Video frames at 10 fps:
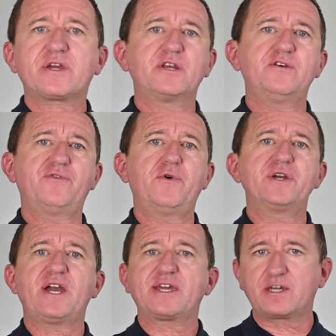can
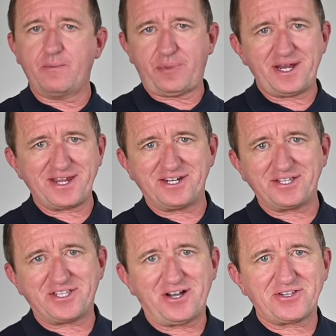avoid a complete
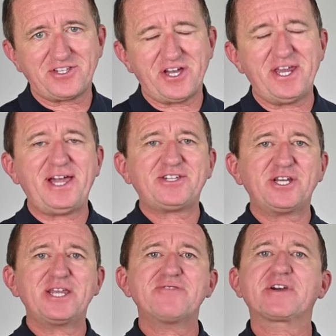disaster and
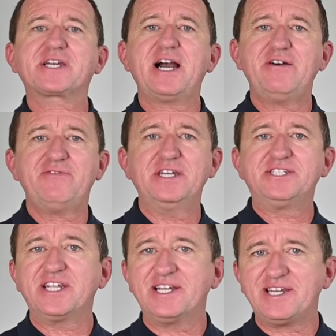actually recover
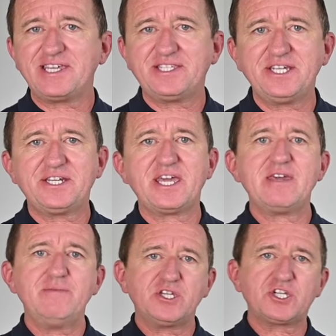deleted
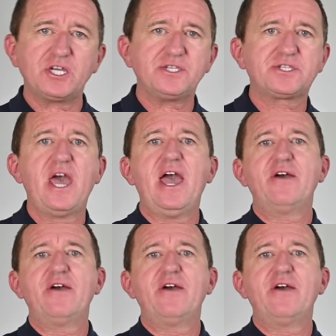images,